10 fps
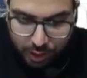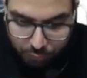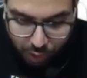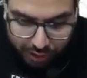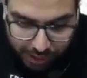
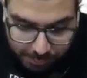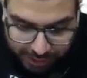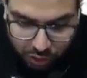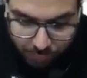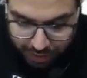for the month
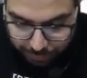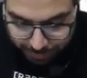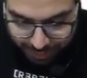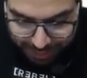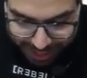of
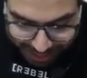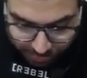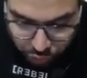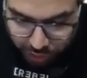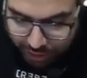April,
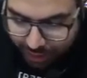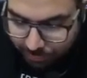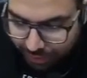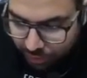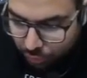actually I
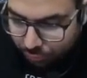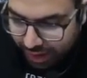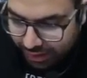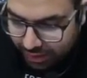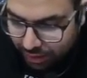went to file
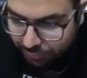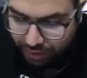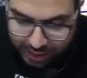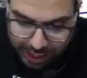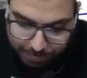the refund
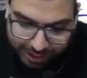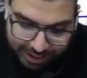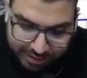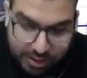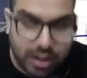
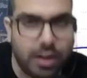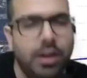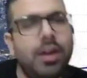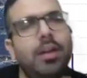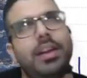application
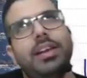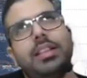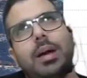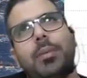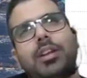in the
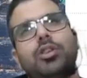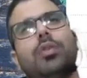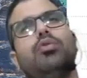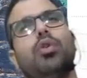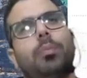month of
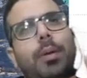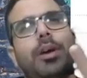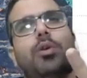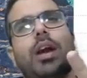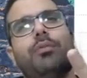June. Baba, you
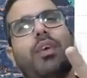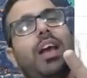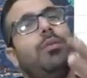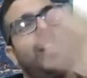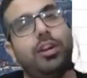can file
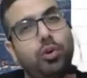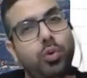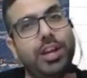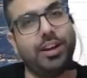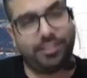within 2
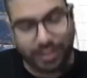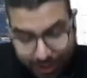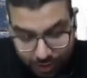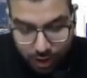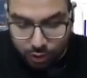years, right?
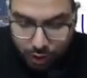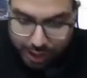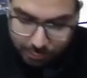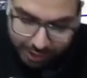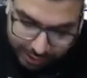So I
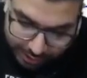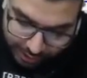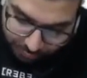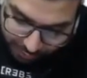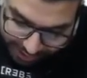went ahead and
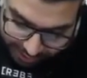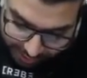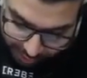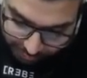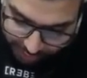filed the
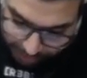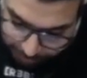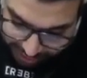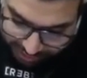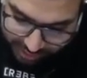refund
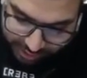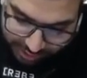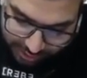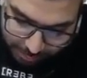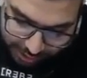application in
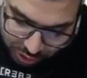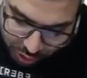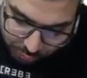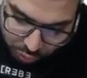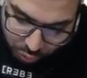the month
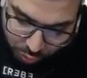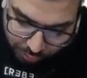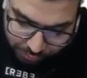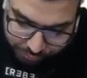of June